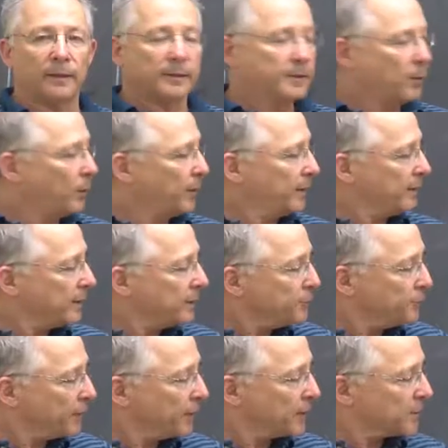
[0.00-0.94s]
So in
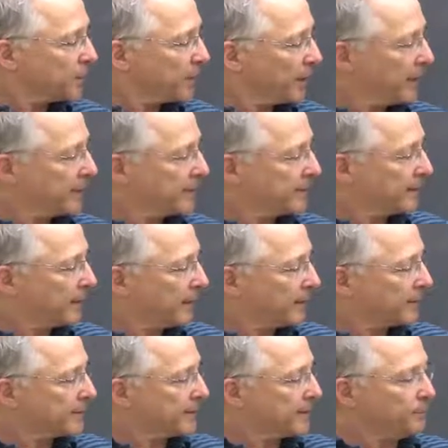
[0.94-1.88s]
this first place, the
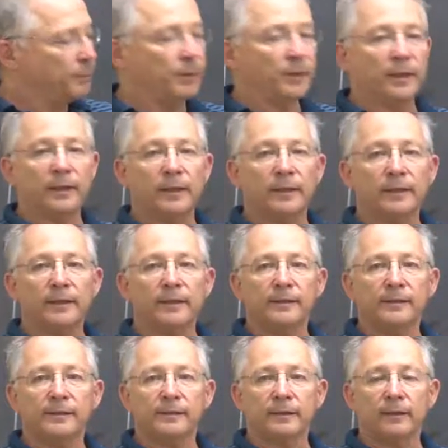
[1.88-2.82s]
next symbol uh,
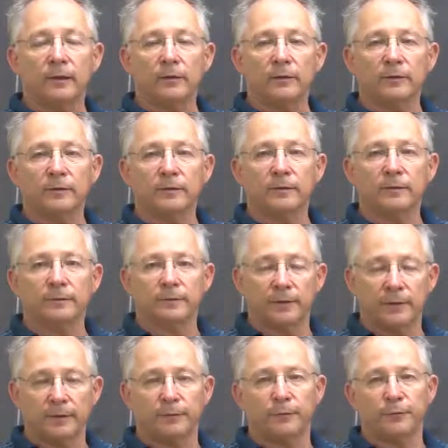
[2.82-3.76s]
is
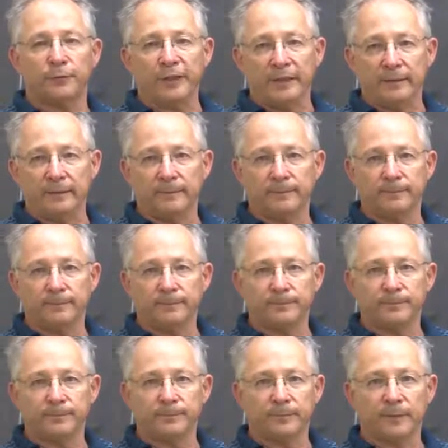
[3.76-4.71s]
V.
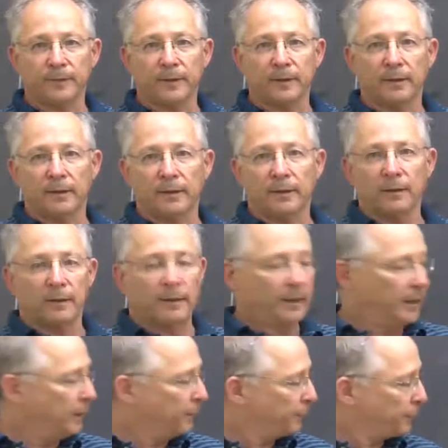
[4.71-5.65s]

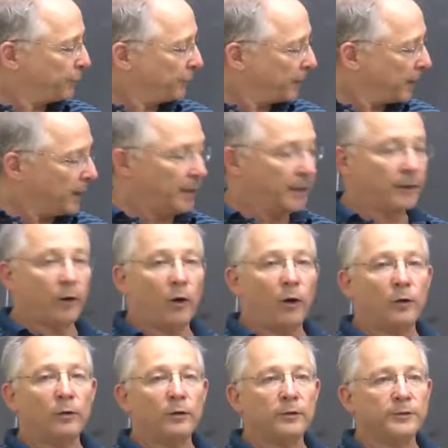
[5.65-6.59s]
If I
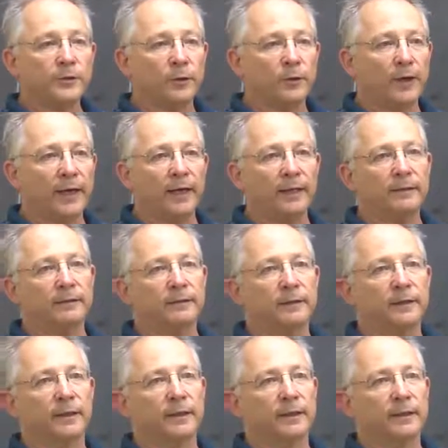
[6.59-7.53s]
also had
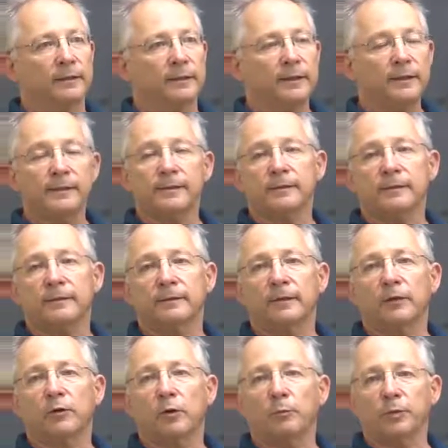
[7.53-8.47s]
this
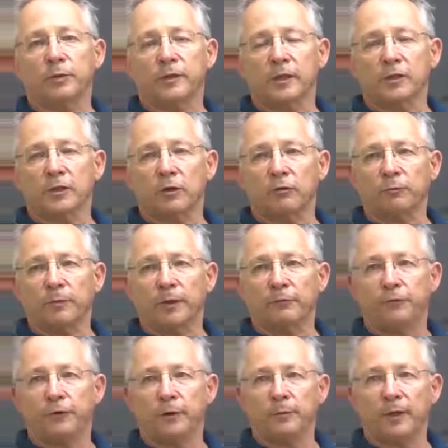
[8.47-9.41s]
decomposition of my
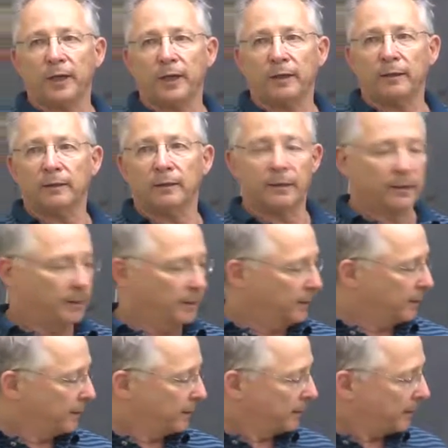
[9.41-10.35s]
formula,
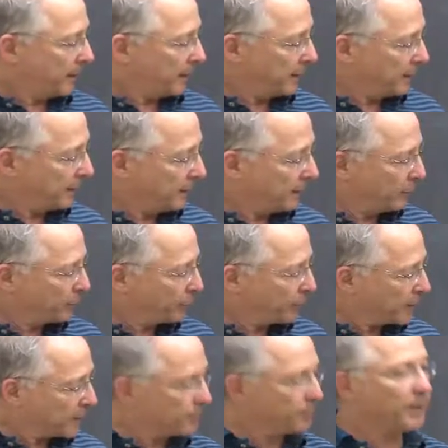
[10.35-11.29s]
then the
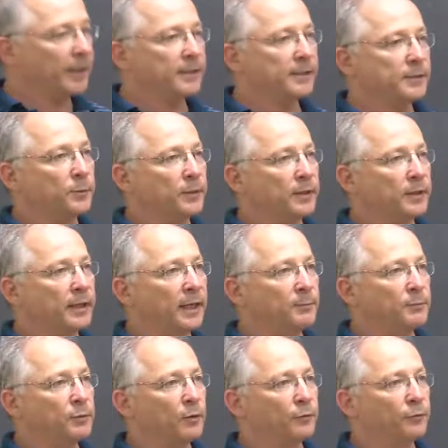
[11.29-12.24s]
first place where the
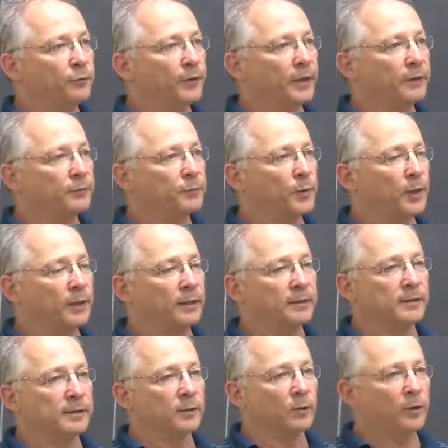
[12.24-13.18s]
number of left
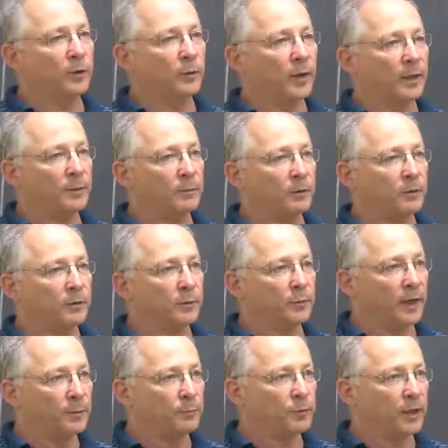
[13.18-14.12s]
brackets is only one more than
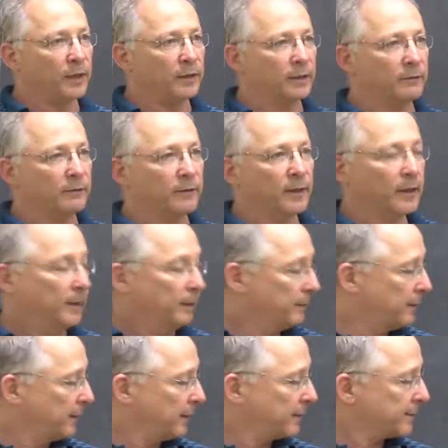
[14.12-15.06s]
one bracket,
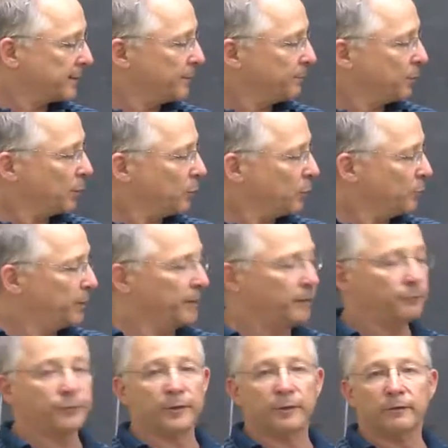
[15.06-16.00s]
the next symbol will be
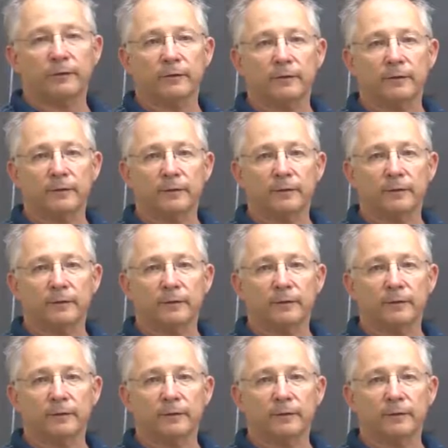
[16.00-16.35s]
different.